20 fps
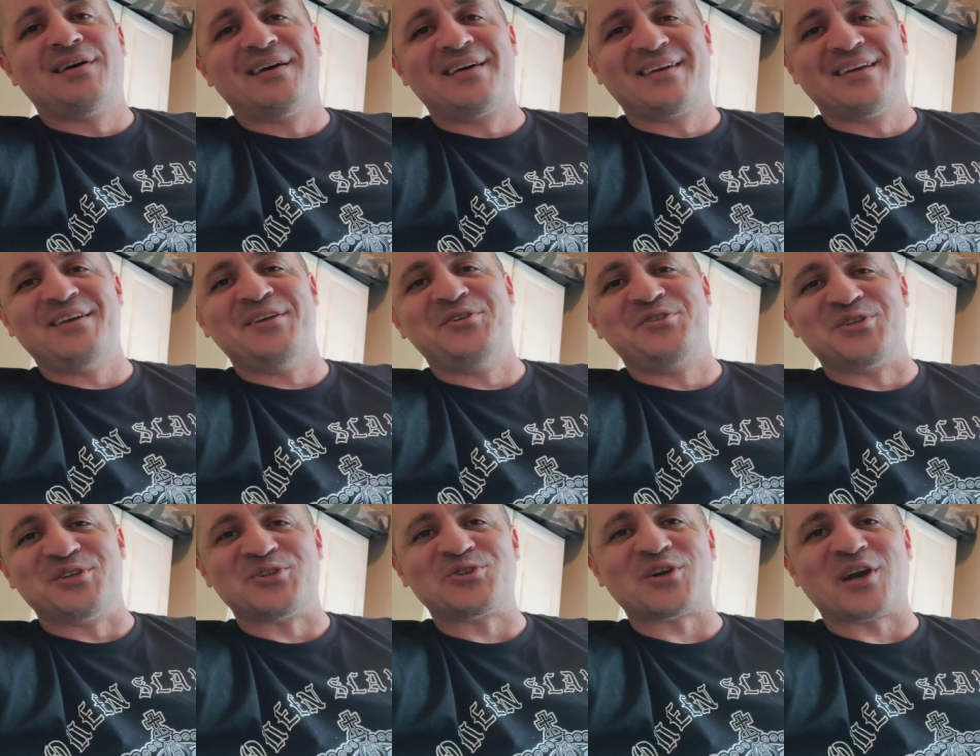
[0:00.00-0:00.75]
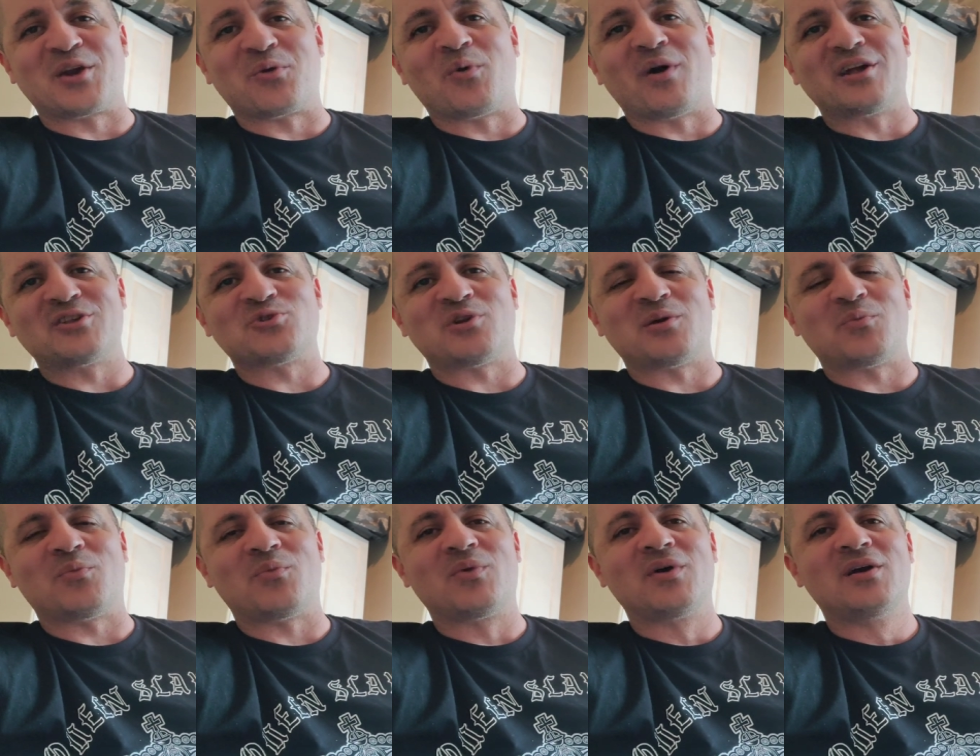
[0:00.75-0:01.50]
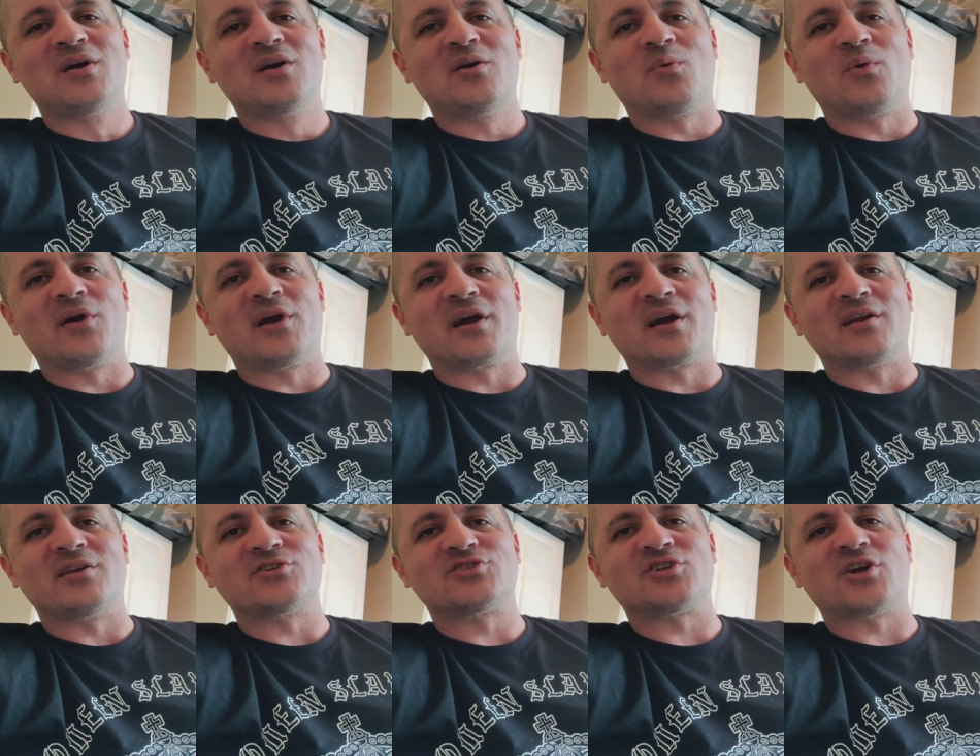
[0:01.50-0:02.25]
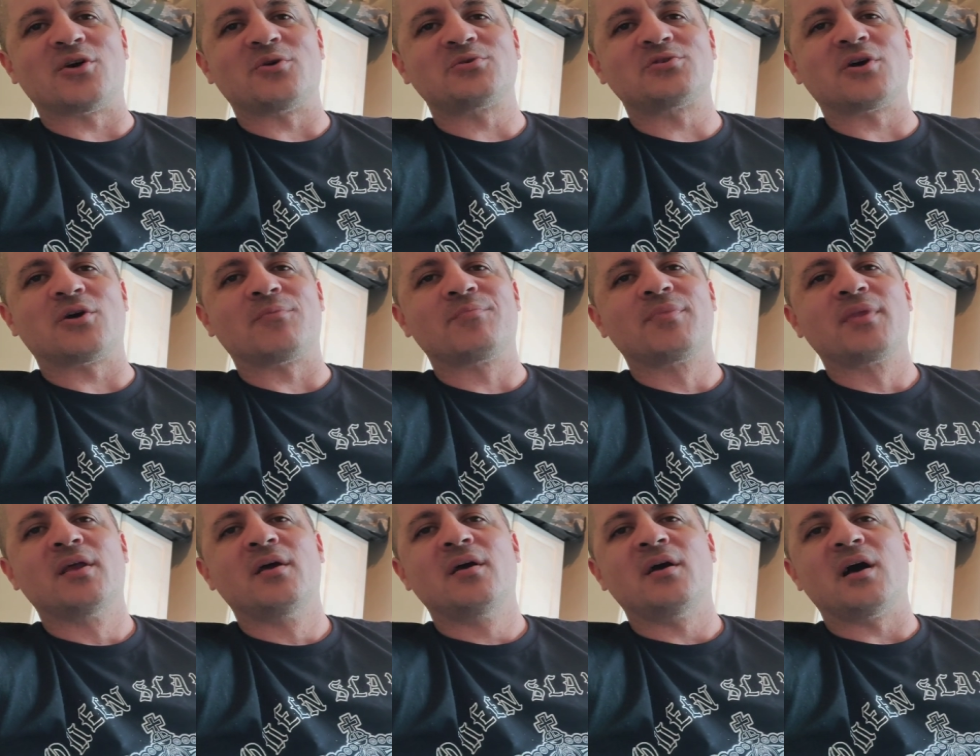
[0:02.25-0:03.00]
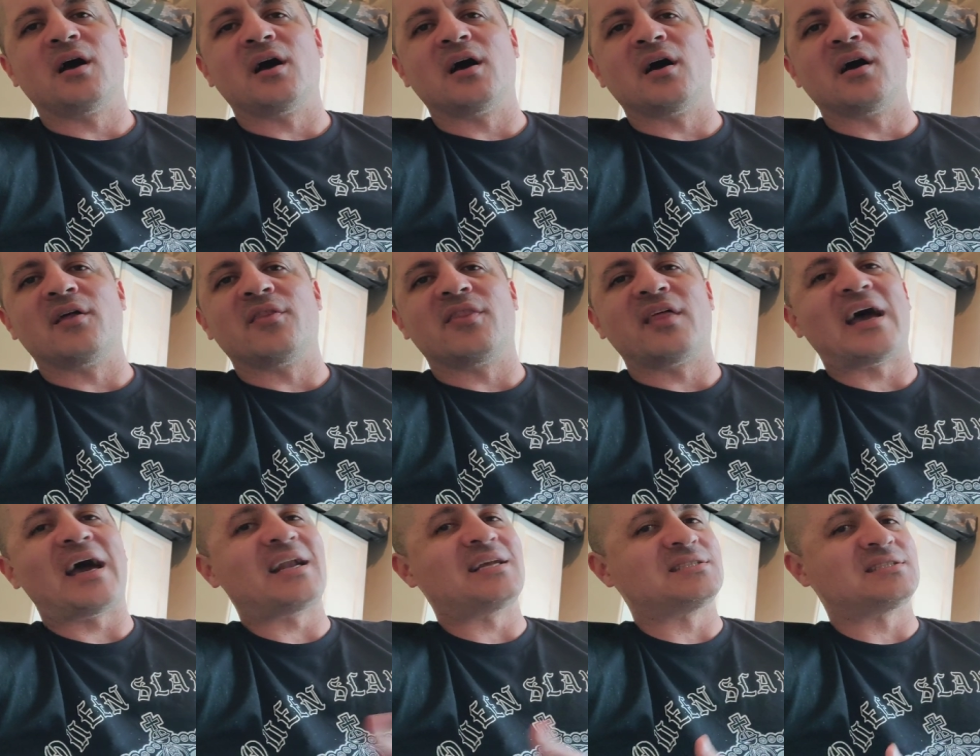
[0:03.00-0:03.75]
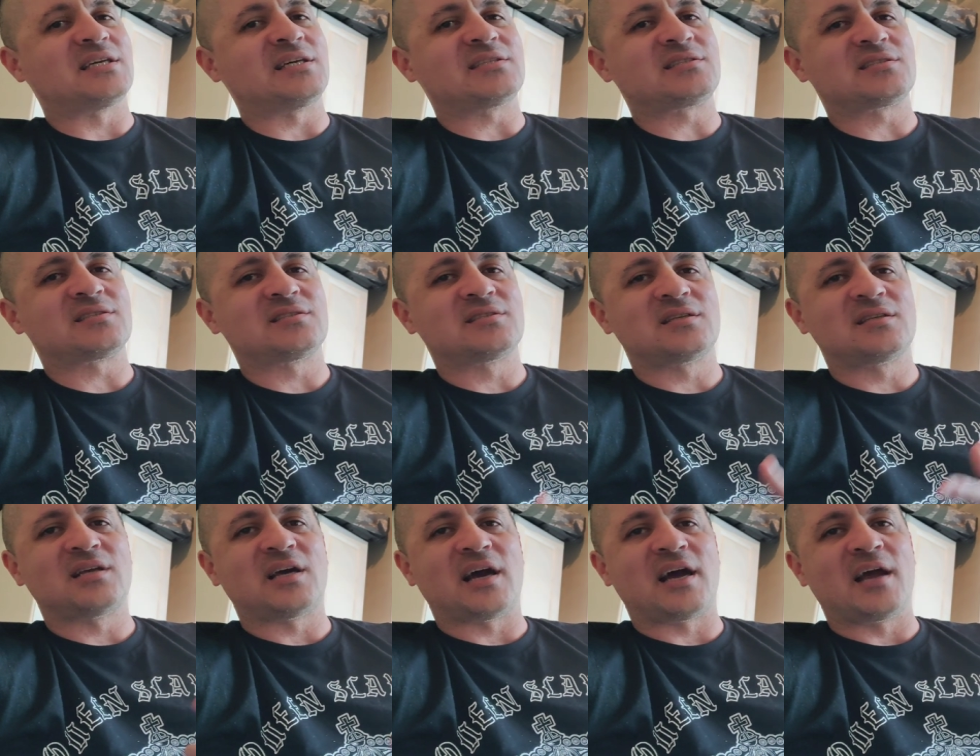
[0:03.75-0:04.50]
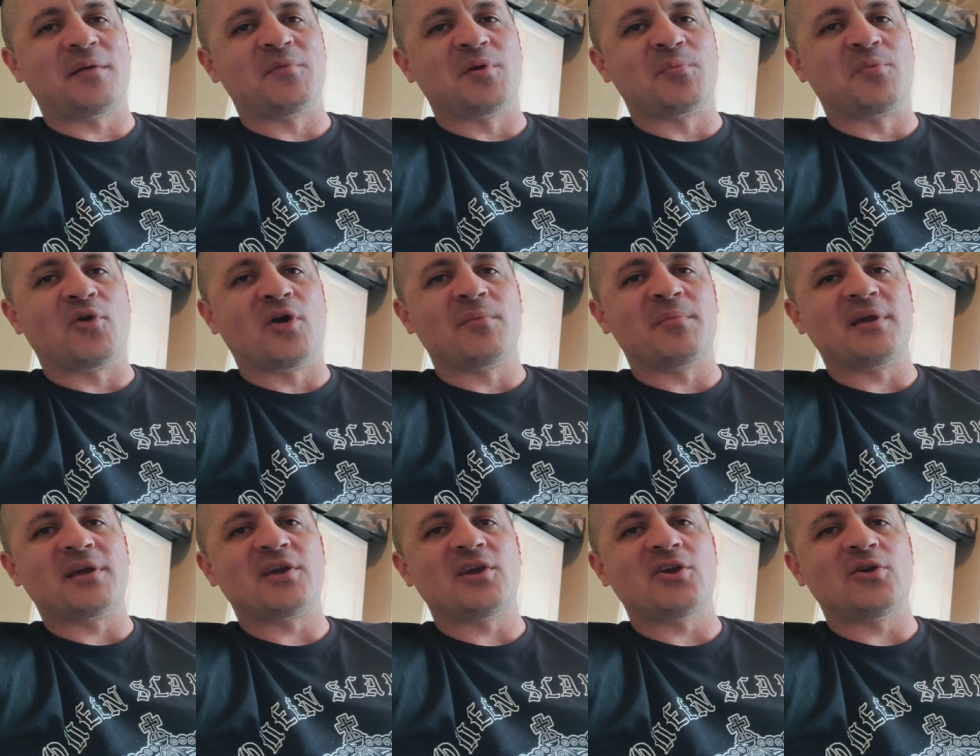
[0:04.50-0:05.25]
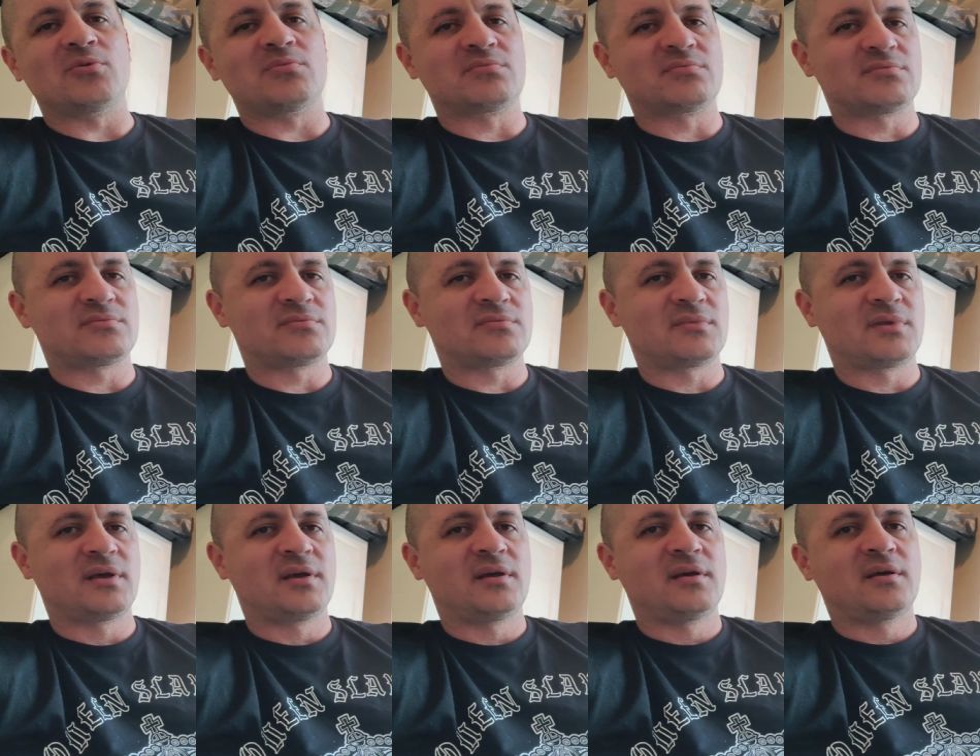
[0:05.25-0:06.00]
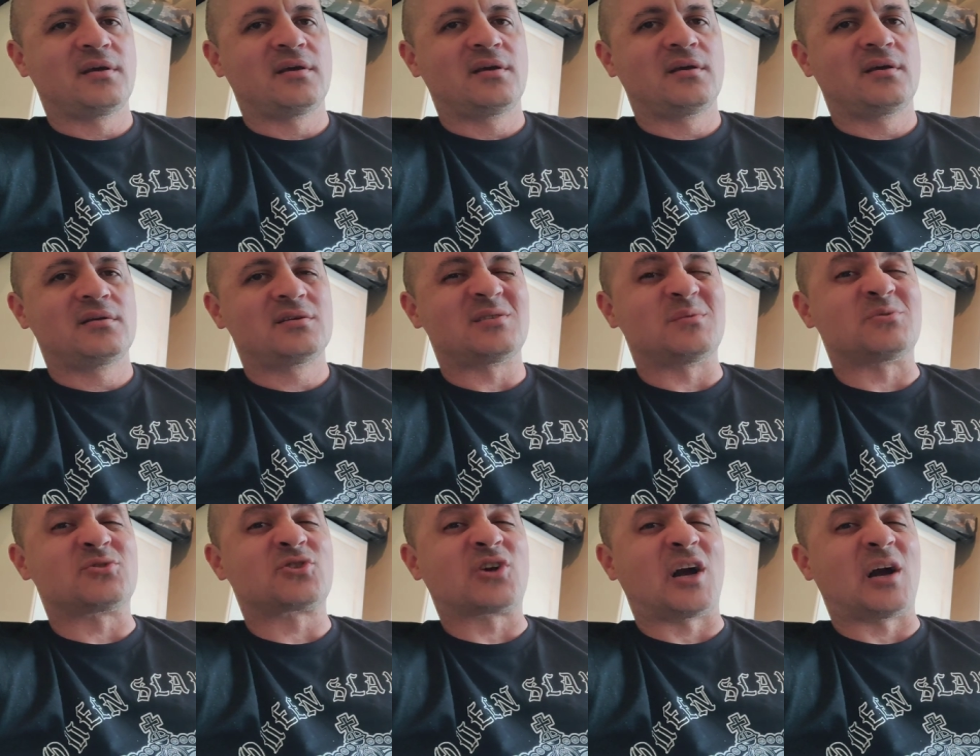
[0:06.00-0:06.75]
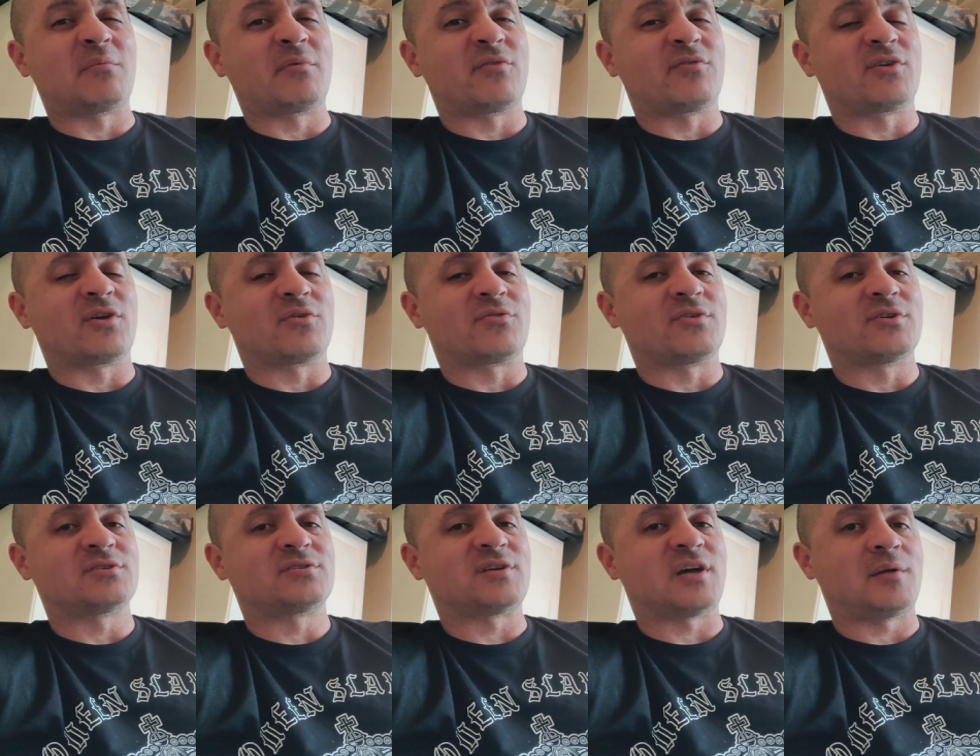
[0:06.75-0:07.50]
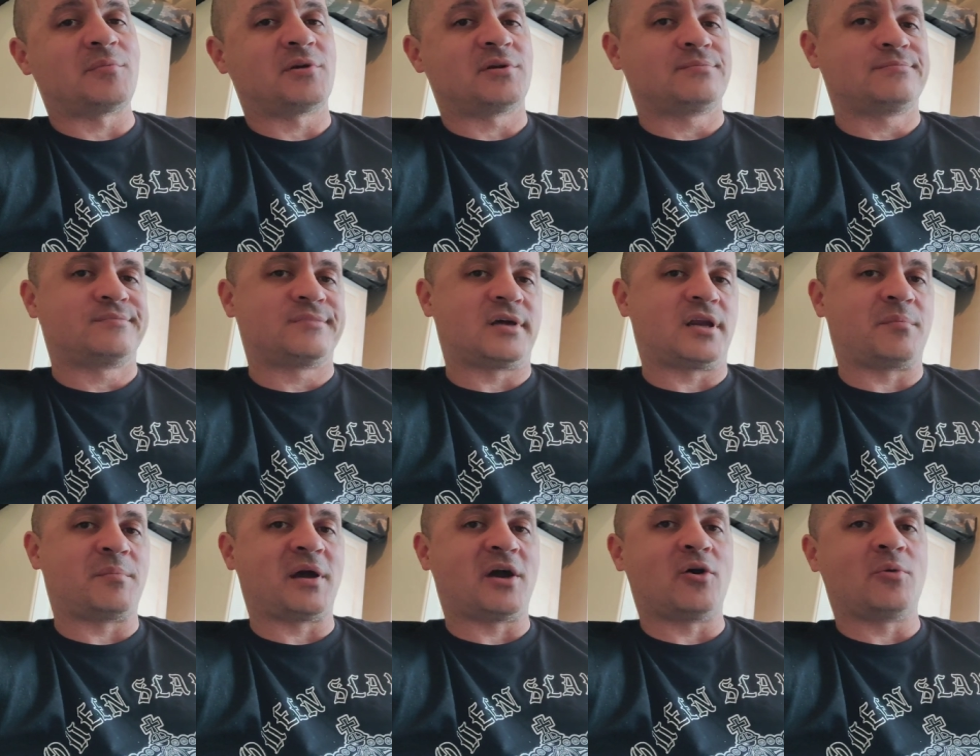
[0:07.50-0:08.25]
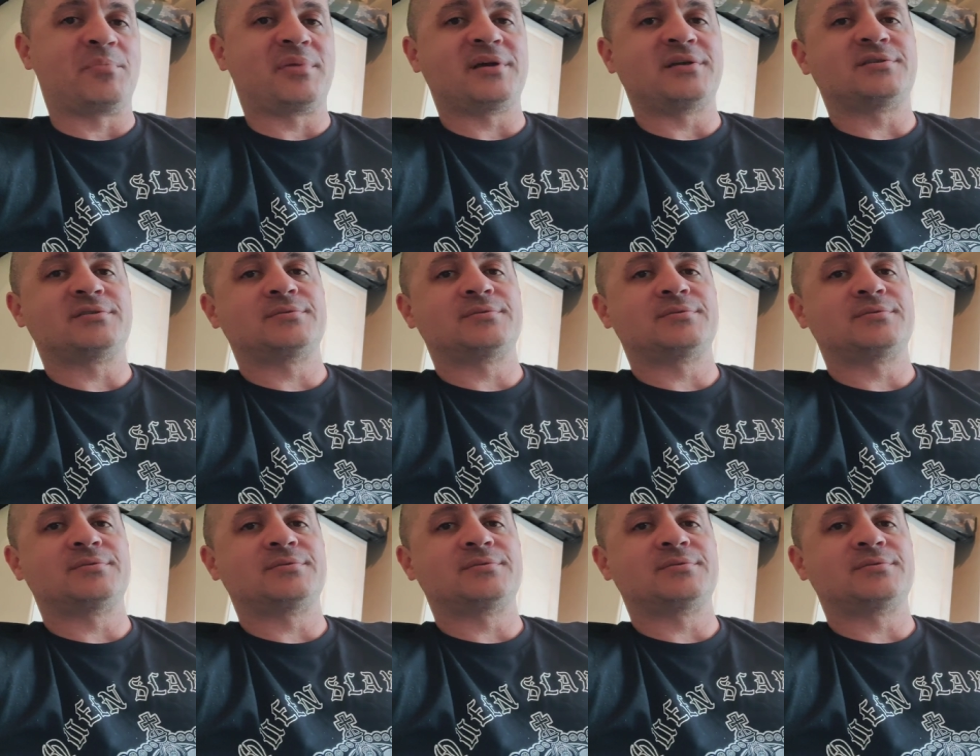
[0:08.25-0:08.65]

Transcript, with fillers: I usually try to watch what I'm wearing in the show. So uh, that is it I am your boy BQ. Subscribe if you're a first timer, and I'm out.